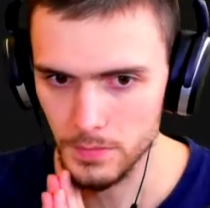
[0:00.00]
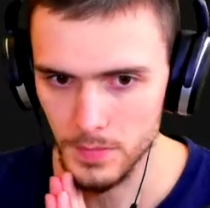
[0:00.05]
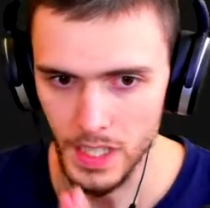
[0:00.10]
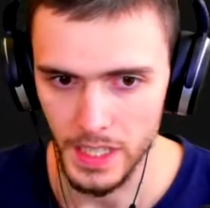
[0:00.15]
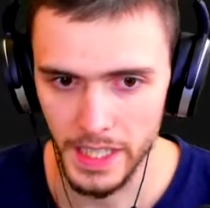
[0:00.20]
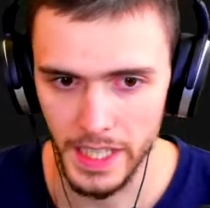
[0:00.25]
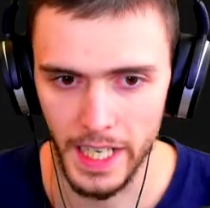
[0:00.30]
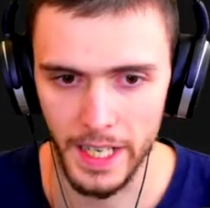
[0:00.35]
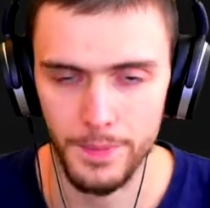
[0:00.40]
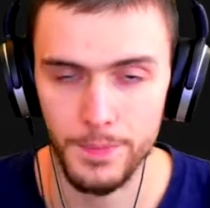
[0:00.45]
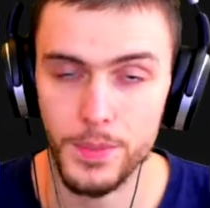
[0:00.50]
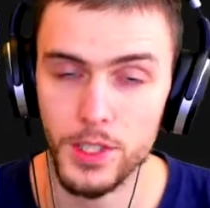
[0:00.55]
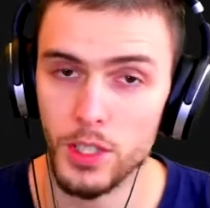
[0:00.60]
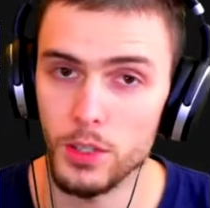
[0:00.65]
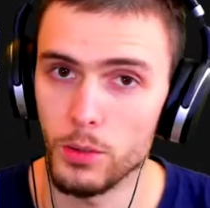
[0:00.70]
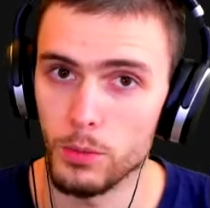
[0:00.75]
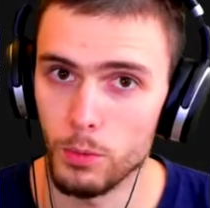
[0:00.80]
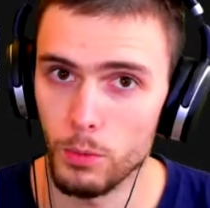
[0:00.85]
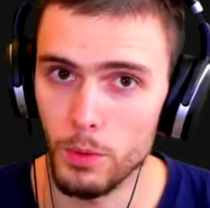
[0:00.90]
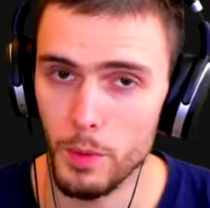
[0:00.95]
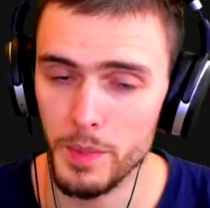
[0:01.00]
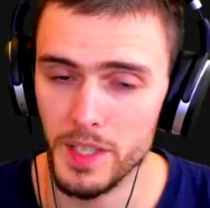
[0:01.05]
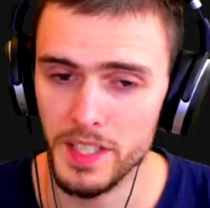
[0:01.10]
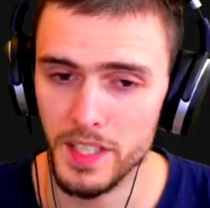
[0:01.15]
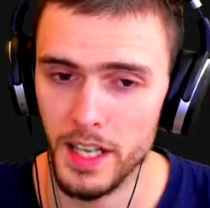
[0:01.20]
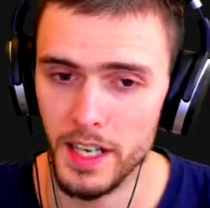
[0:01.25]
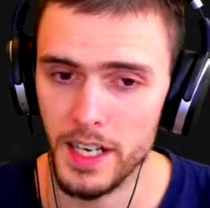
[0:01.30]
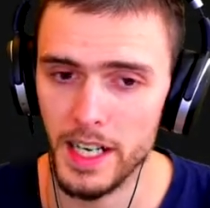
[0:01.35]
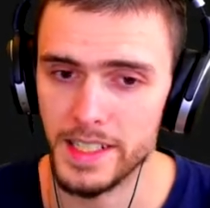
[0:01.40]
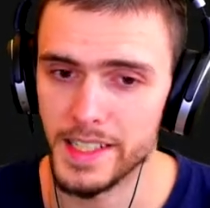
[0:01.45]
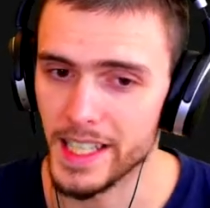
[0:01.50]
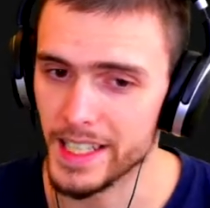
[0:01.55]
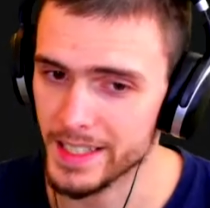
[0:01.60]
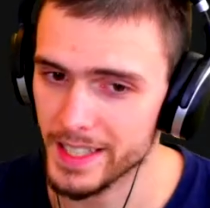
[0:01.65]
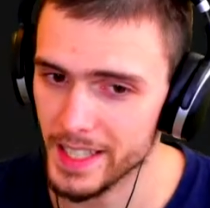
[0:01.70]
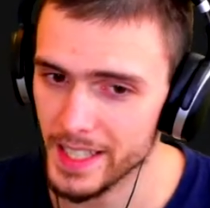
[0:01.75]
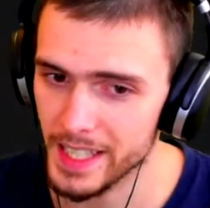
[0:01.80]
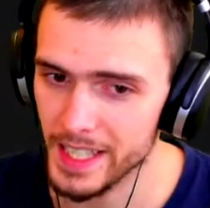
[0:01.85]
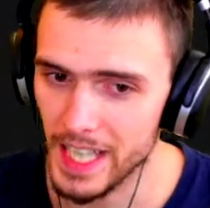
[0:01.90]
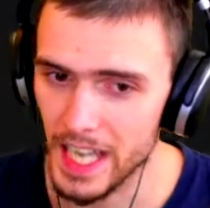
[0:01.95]
Yeah, so when we started, I
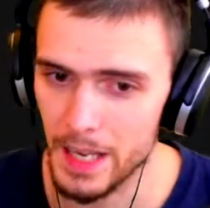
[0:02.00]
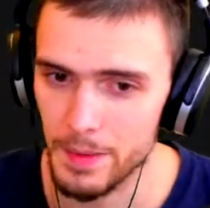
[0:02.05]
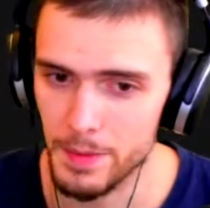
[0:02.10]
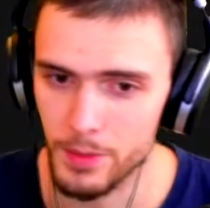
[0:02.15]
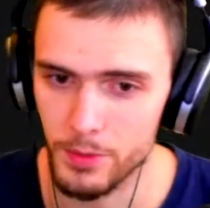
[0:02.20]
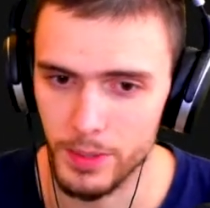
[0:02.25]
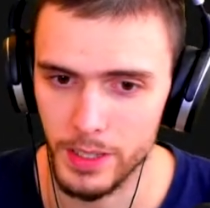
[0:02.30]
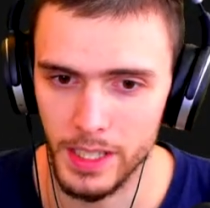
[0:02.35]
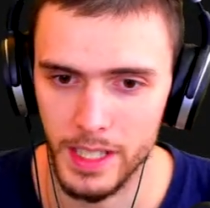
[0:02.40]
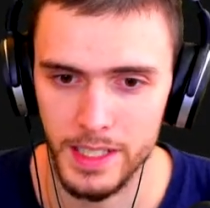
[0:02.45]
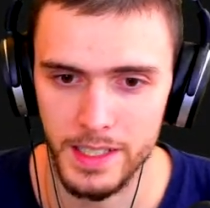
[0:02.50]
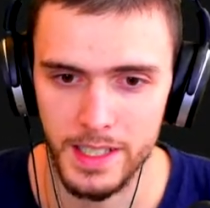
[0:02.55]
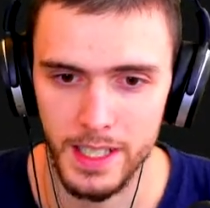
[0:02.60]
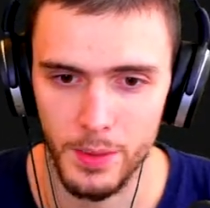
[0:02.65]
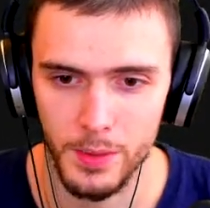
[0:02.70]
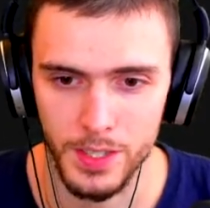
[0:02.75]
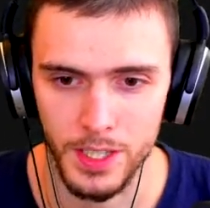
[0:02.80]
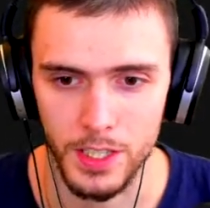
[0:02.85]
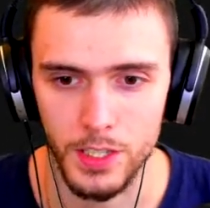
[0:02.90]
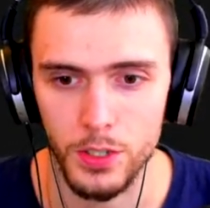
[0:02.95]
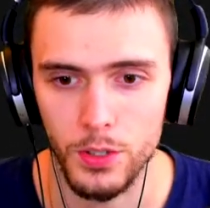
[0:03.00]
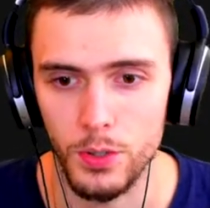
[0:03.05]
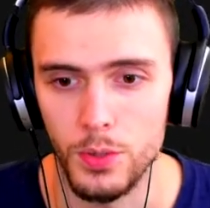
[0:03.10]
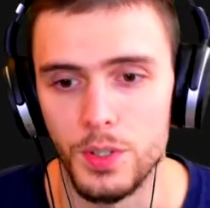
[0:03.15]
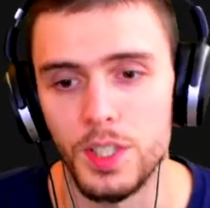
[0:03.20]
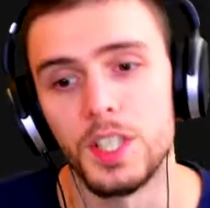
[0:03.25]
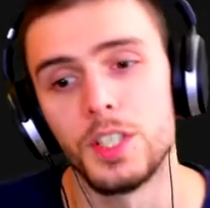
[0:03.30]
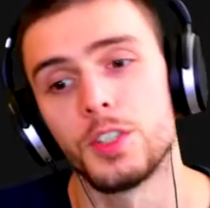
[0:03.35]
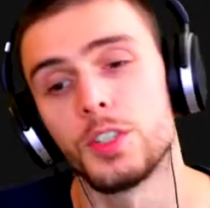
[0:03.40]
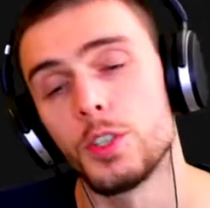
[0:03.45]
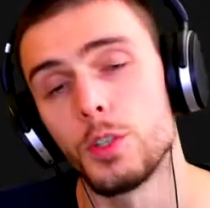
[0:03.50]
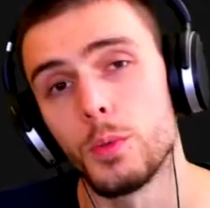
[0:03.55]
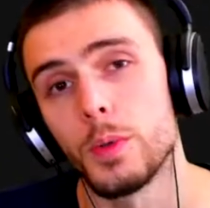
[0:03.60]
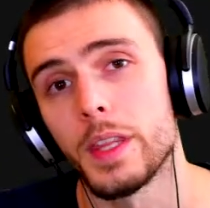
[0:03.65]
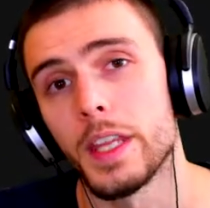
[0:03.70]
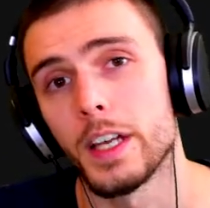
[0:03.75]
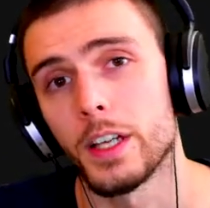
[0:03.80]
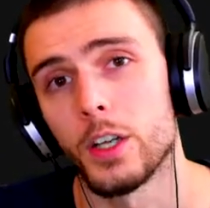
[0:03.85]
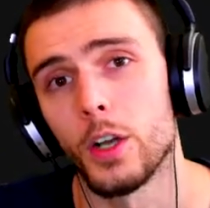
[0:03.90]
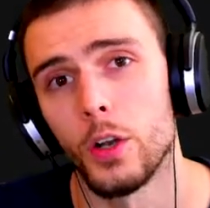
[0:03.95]
tested the game and realized there was a huge issue with
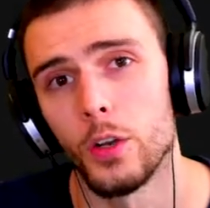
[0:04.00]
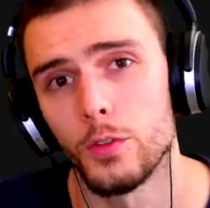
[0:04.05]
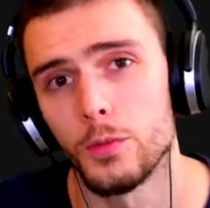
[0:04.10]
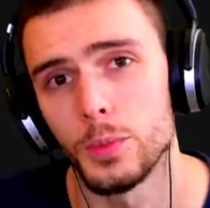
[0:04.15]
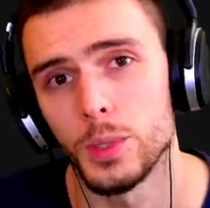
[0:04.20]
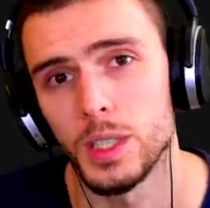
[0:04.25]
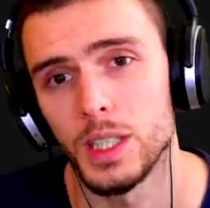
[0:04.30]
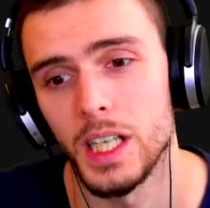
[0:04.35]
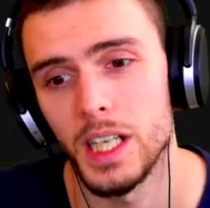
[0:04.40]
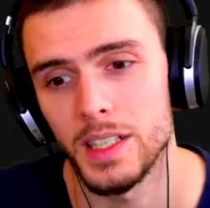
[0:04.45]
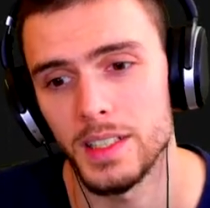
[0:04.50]
our code from the last